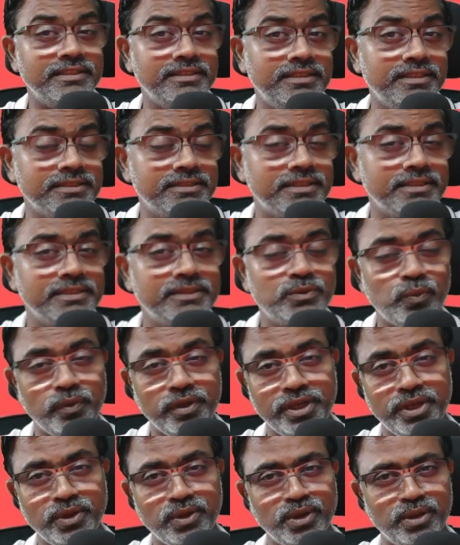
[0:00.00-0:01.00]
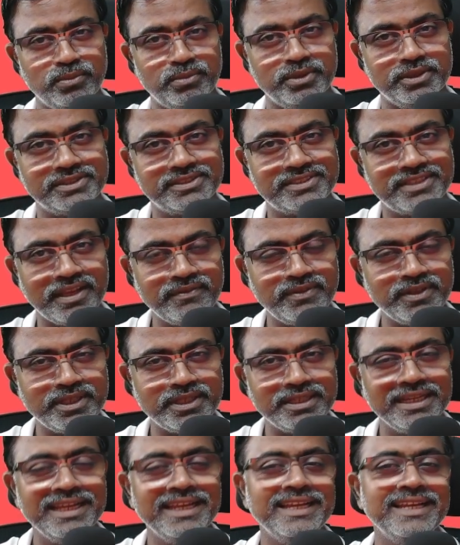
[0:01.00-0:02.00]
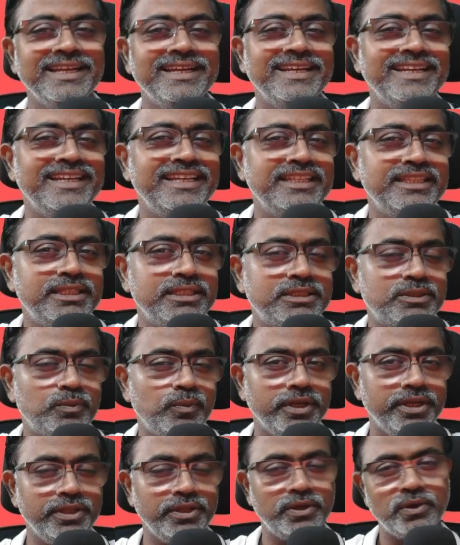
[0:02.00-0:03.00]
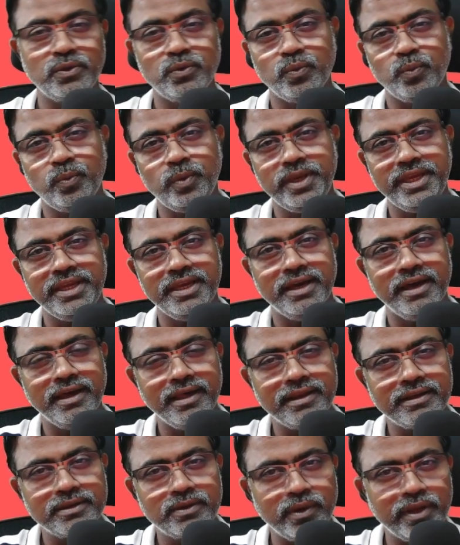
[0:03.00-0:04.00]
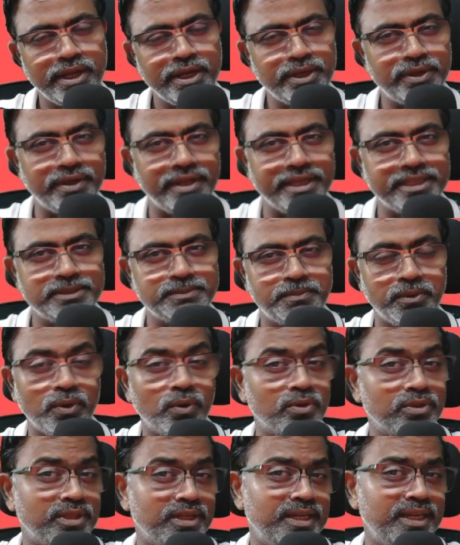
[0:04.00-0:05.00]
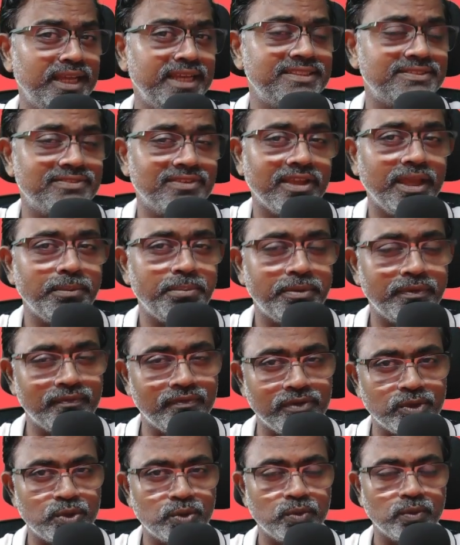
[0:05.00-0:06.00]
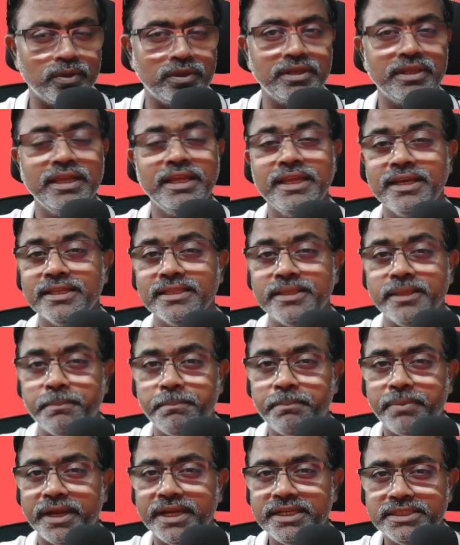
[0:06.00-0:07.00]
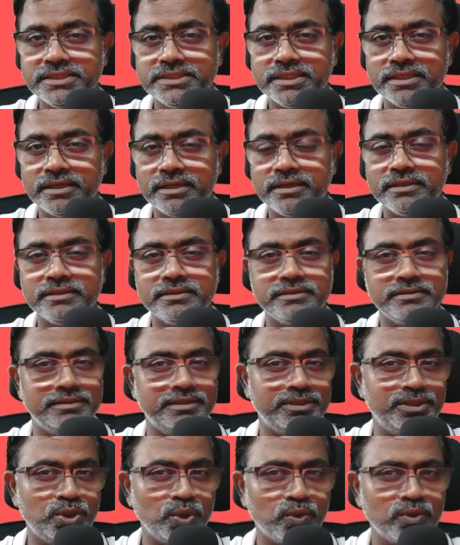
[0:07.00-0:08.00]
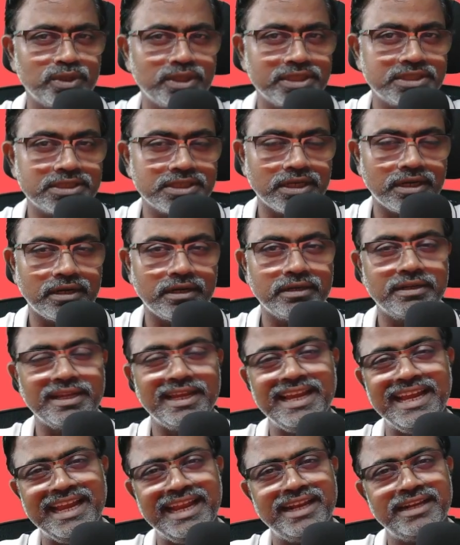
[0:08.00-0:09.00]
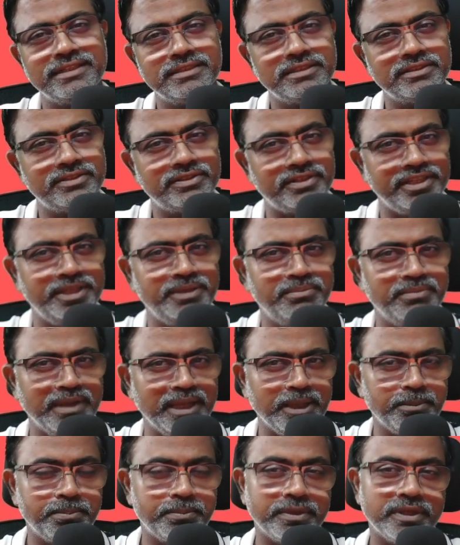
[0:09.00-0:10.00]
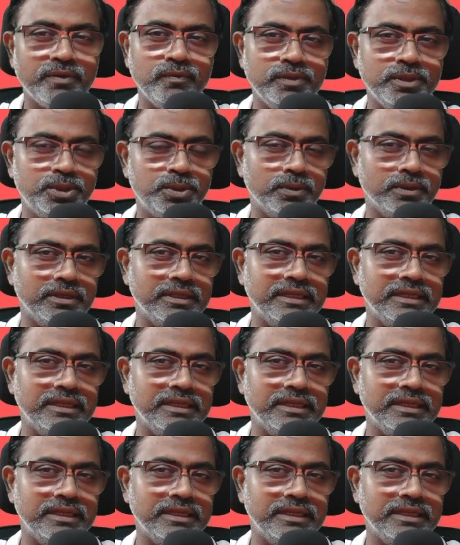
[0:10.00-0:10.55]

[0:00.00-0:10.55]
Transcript: This is video number 7. In this video, we are going to explore the next type of visual, the pie chart, the donut chart, and the tree map visual.